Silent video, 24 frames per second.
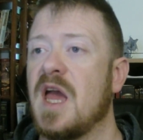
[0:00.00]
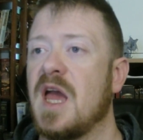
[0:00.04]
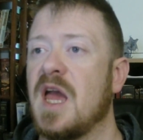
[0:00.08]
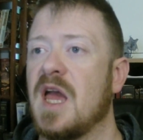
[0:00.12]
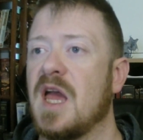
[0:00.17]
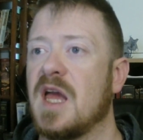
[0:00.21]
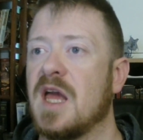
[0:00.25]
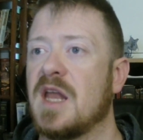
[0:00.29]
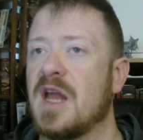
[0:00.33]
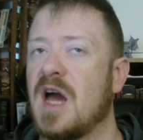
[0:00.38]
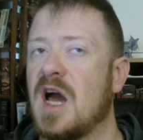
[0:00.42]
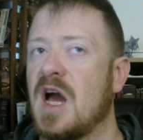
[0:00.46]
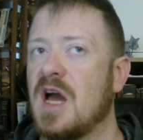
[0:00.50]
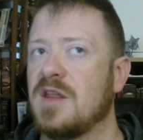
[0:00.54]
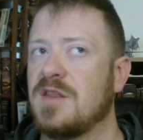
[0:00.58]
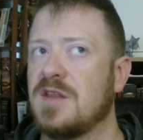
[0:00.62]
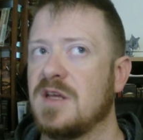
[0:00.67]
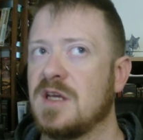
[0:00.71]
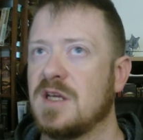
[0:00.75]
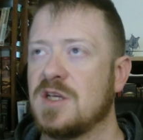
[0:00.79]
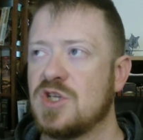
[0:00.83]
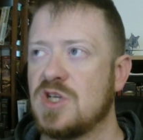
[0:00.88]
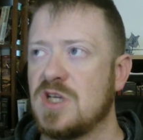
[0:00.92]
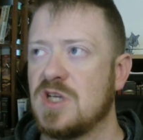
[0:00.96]
and I
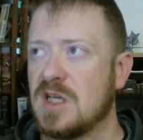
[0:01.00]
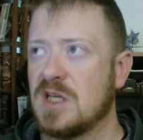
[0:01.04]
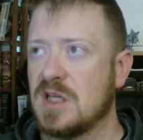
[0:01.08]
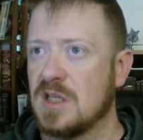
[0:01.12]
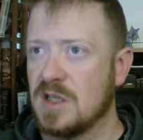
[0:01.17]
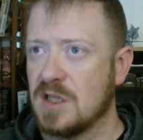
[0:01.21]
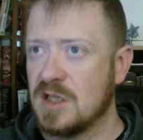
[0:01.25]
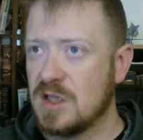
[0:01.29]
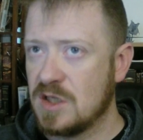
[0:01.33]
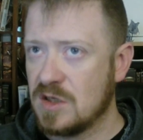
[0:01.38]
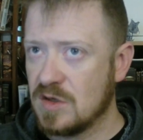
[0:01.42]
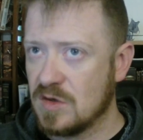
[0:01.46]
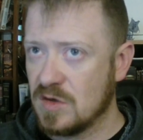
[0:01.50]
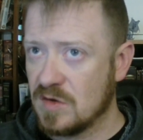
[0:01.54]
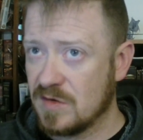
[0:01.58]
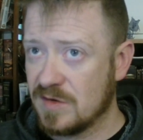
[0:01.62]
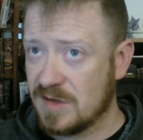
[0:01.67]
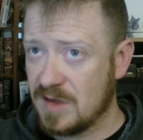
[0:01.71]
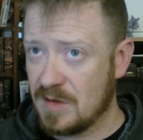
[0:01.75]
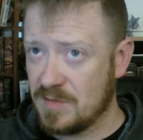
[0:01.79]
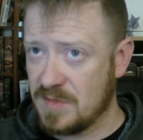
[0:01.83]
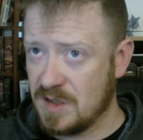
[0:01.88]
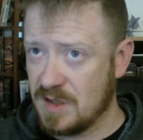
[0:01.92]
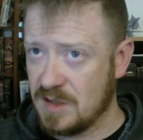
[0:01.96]
think she can cure
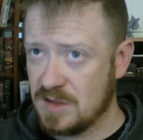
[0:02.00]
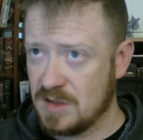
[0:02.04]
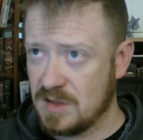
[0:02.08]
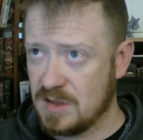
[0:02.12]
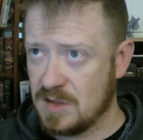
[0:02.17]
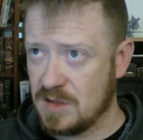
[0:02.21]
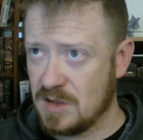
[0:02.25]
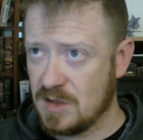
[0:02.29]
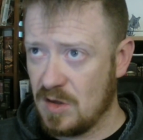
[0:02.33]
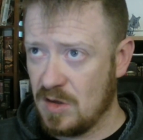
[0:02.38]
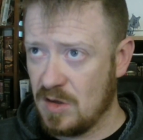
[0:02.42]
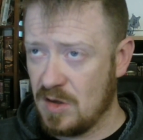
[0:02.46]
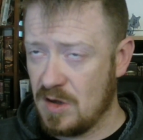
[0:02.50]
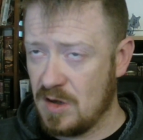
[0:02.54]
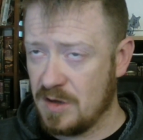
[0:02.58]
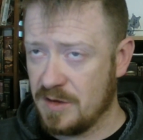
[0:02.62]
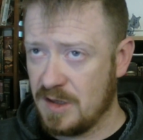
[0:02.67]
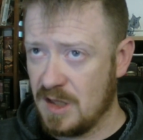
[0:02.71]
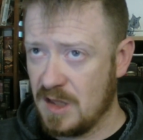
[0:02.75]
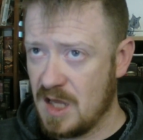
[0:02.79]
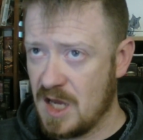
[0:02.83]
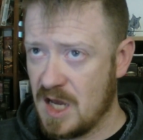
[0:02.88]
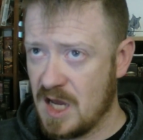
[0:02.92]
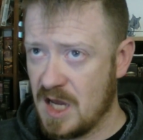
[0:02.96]
something along the
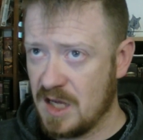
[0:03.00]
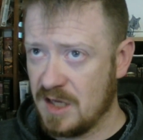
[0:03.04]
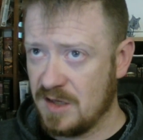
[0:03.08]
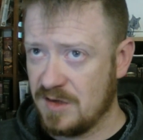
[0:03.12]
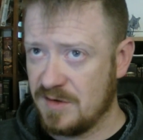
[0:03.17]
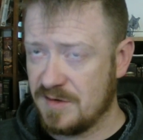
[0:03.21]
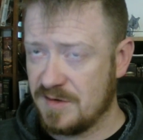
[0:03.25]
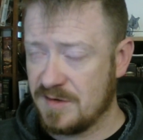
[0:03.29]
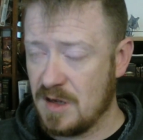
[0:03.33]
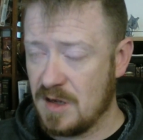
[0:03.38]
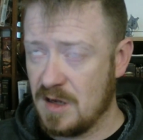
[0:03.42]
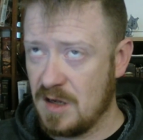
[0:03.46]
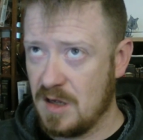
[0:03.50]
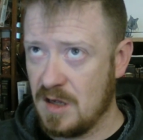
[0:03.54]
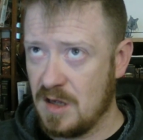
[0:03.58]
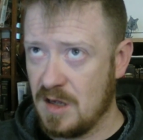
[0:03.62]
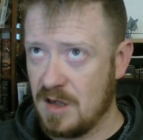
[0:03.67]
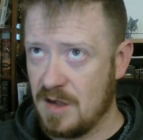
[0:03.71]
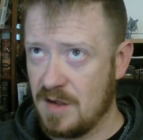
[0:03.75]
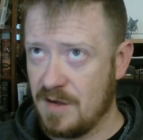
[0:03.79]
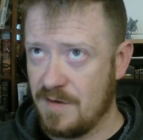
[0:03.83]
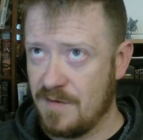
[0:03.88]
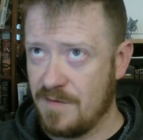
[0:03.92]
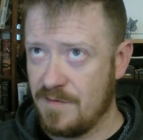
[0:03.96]
lines
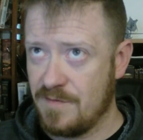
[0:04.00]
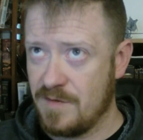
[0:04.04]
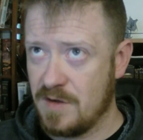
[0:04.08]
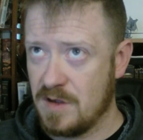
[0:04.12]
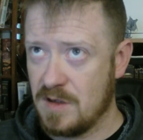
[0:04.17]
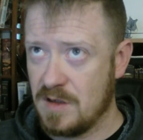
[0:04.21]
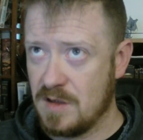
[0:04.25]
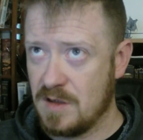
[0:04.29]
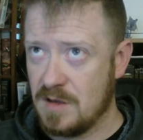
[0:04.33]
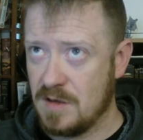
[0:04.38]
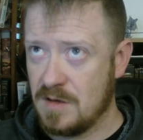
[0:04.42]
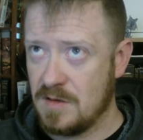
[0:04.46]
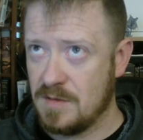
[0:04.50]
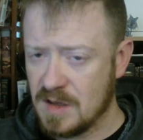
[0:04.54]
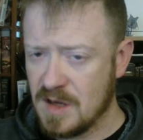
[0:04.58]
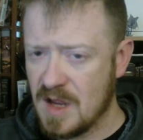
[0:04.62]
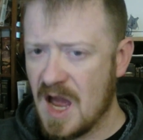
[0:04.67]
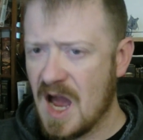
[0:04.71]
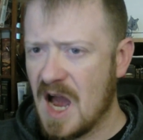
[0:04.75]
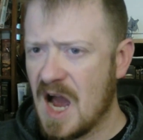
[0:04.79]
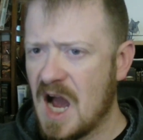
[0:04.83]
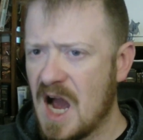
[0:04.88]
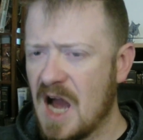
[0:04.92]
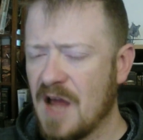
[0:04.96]
of,
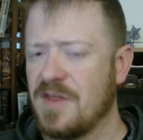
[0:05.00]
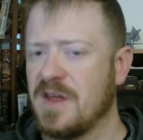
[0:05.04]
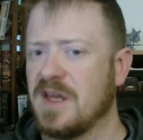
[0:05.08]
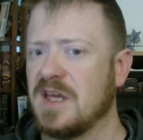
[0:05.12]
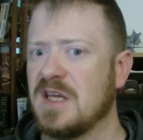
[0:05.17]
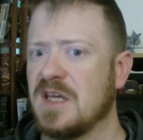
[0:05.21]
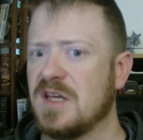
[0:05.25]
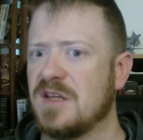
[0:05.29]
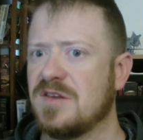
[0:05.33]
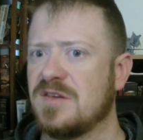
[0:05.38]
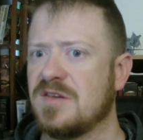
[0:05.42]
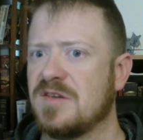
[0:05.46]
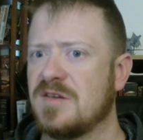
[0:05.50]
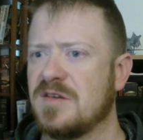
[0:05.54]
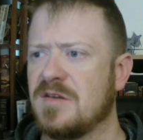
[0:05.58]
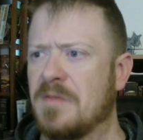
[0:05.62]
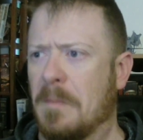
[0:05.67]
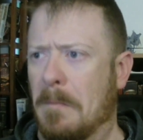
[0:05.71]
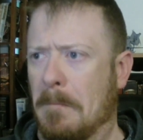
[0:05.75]
I think it's